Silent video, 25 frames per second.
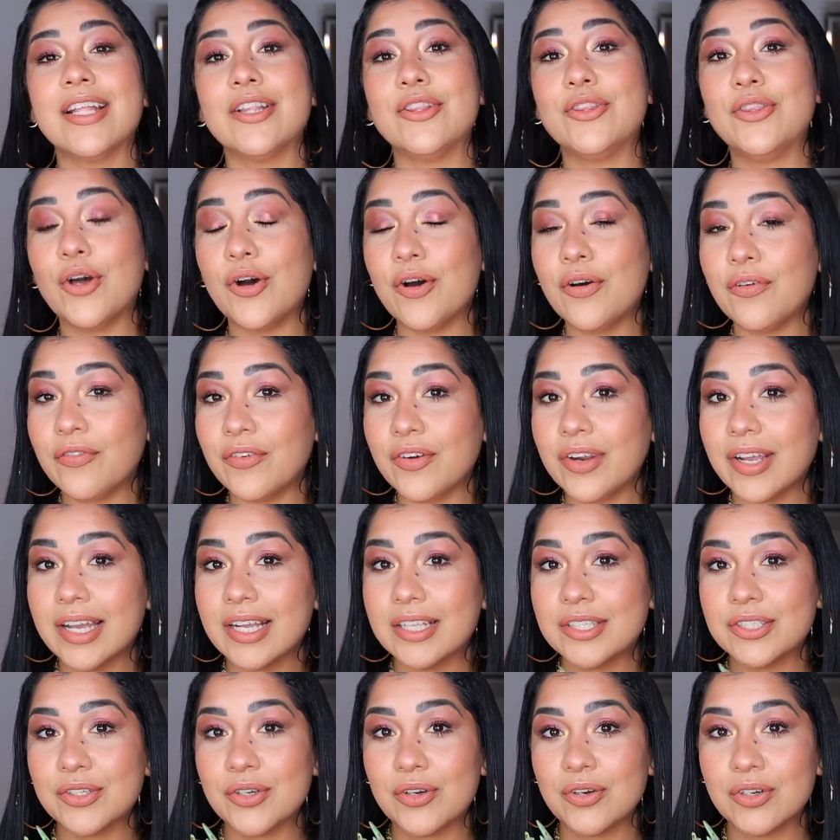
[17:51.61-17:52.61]
Don't
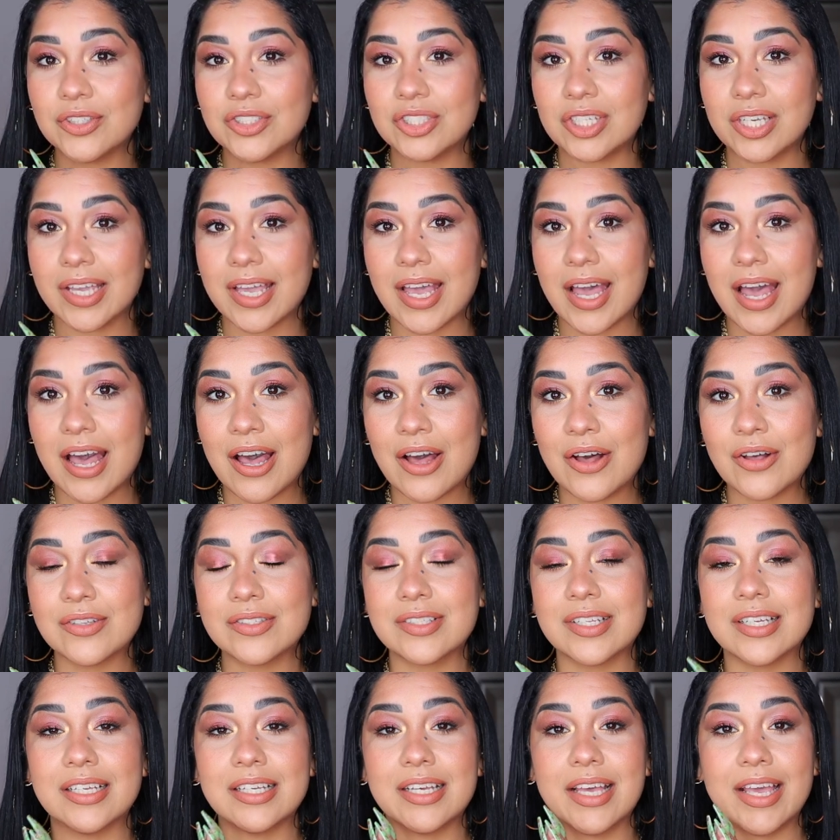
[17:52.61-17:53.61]
forget to go check
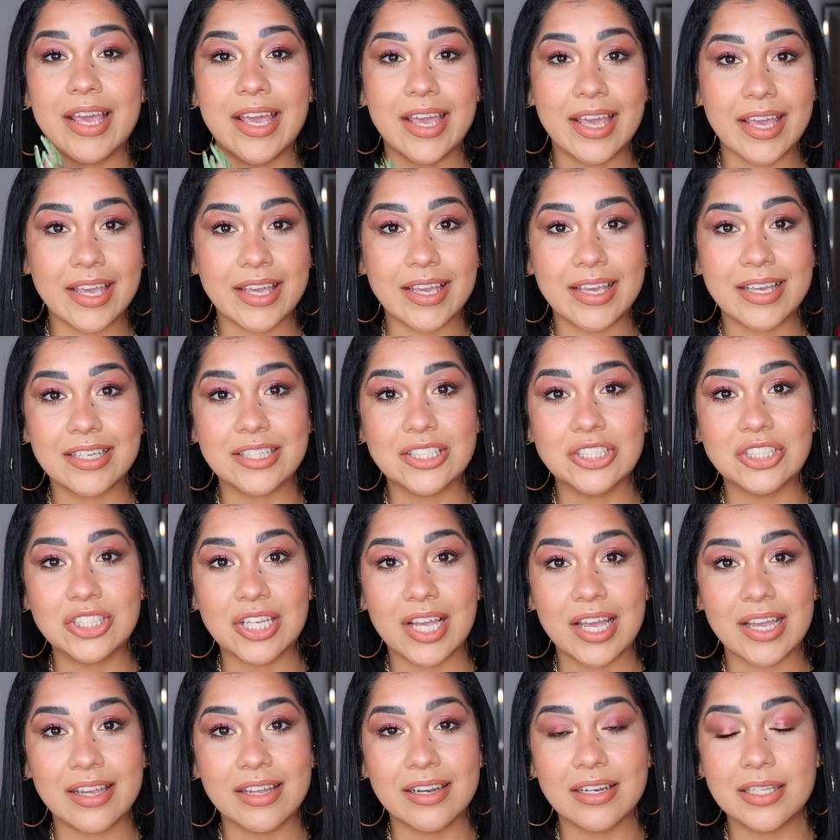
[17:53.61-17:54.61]
out Hey is
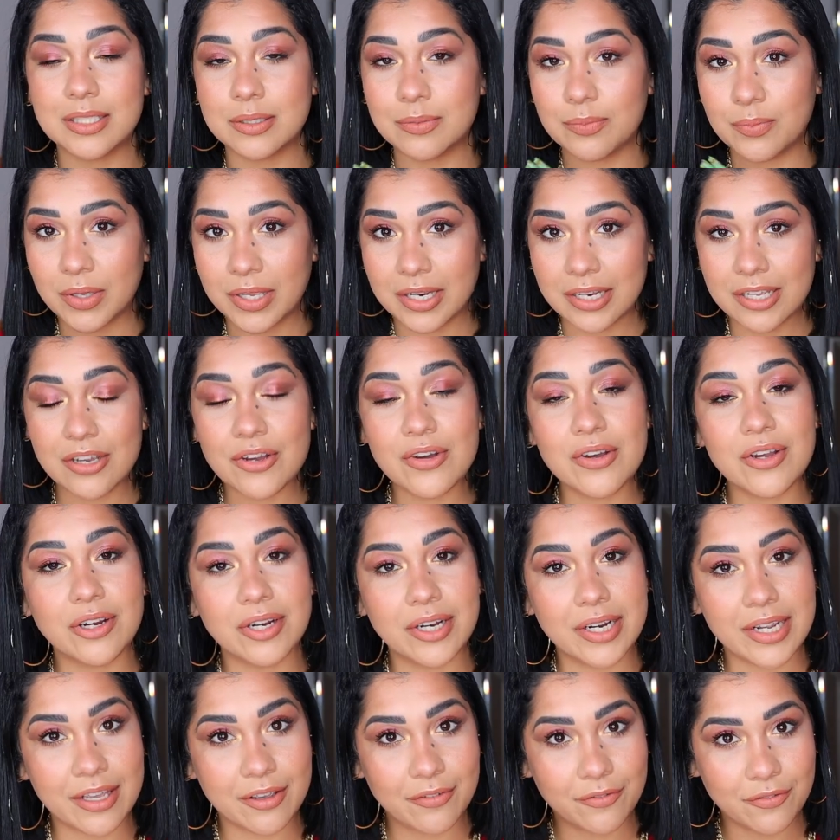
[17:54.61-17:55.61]
Jacqueline's video.
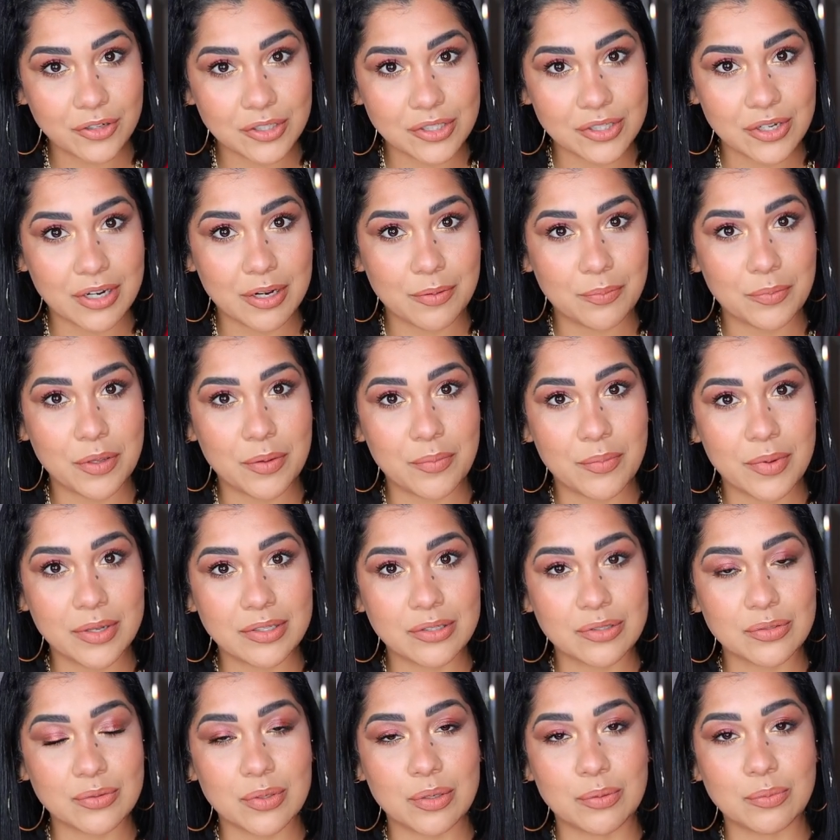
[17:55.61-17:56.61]
Her info is going to be in my
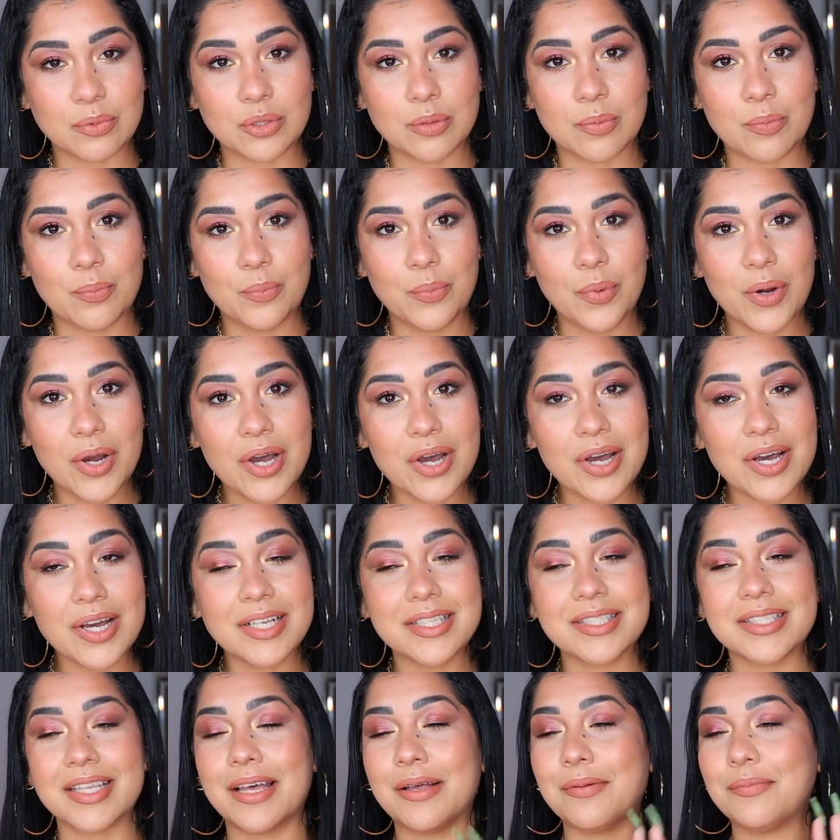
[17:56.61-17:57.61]
description
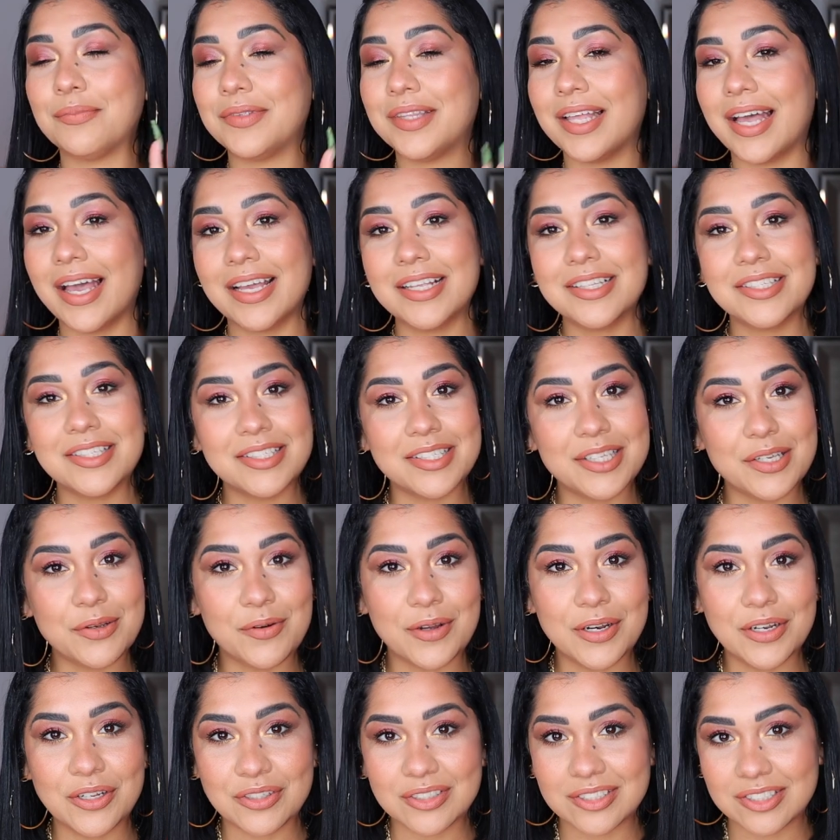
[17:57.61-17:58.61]
box. I'm dying to see
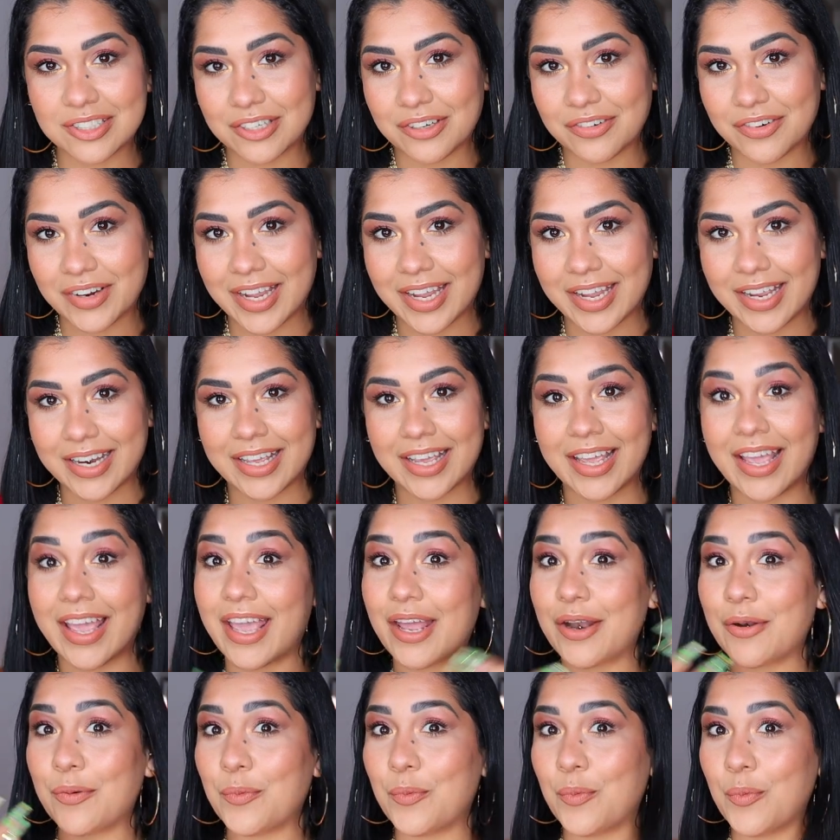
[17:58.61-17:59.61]
what looks she created
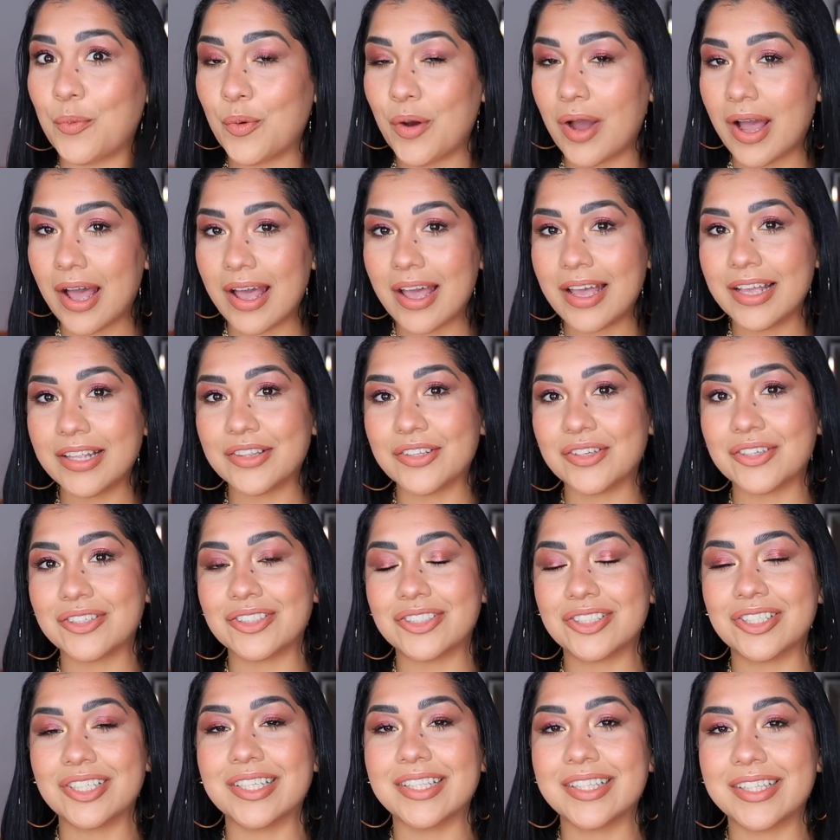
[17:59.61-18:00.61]
and what
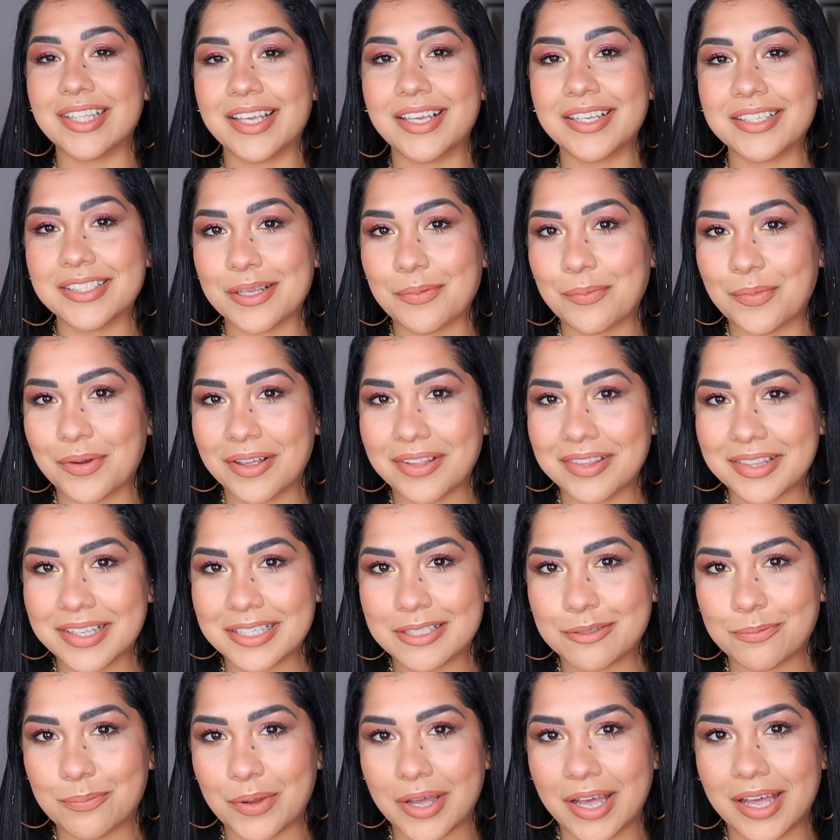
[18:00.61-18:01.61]
does she thinks about
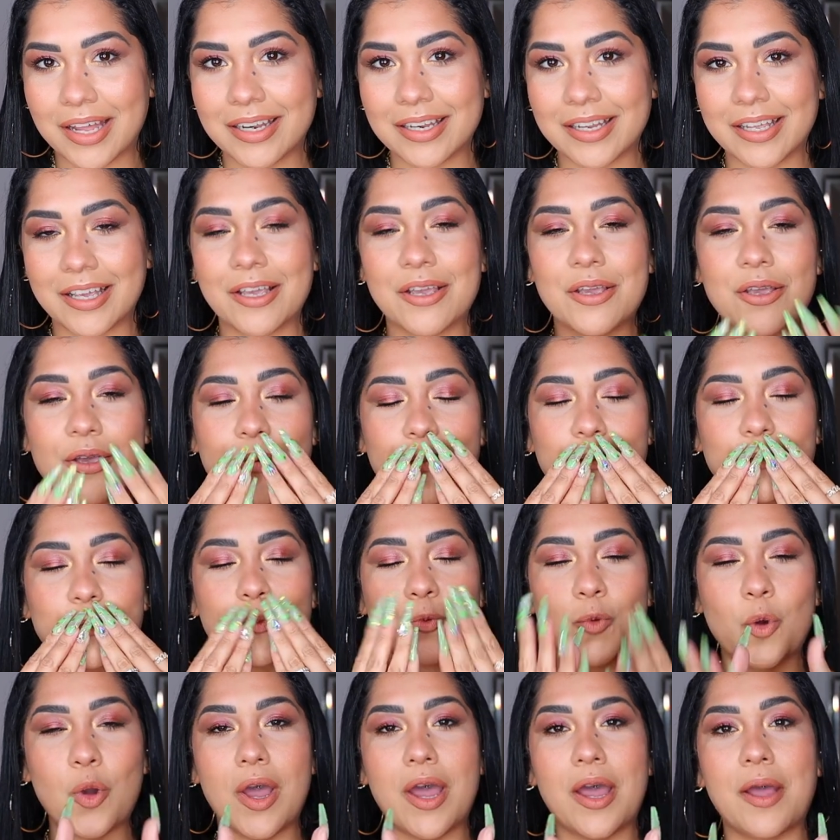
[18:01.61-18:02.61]
this palette.
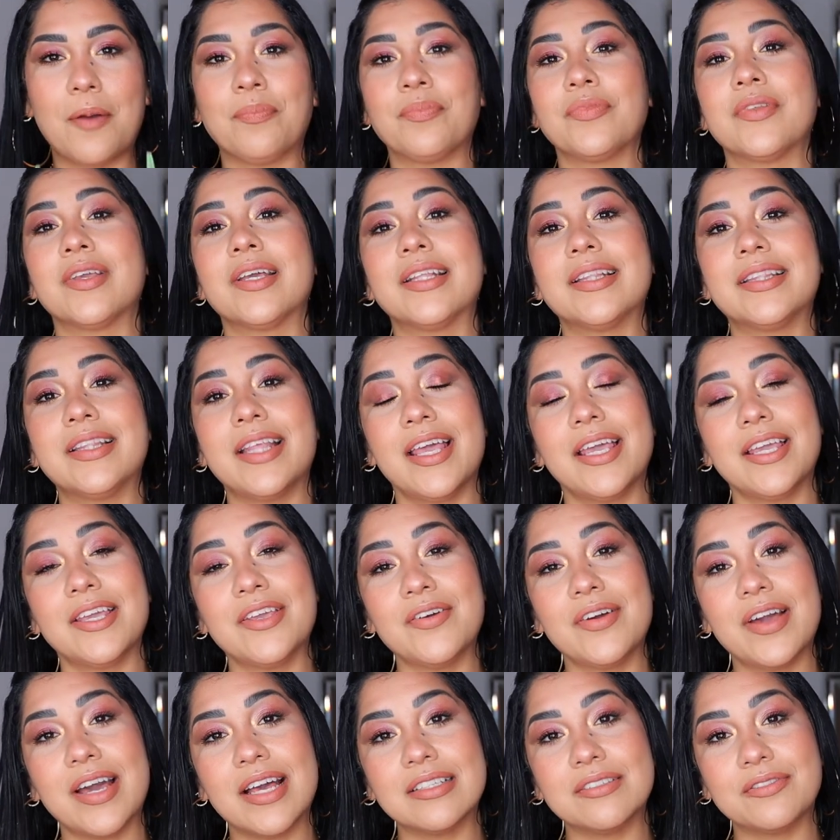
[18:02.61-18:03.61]
Mwah. Thank
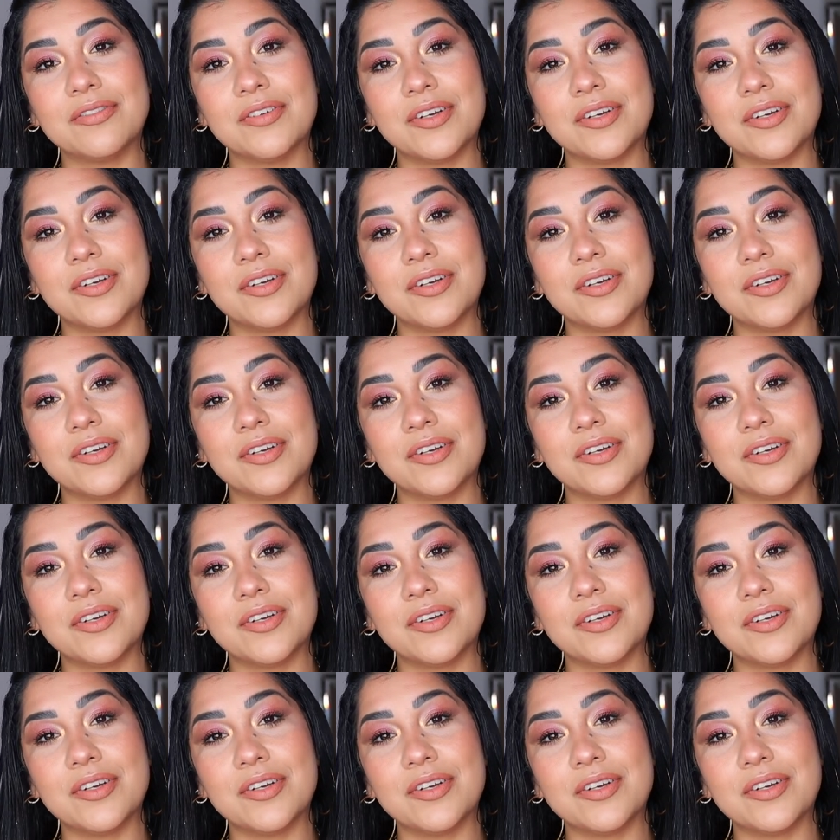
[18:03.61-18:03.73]
you guys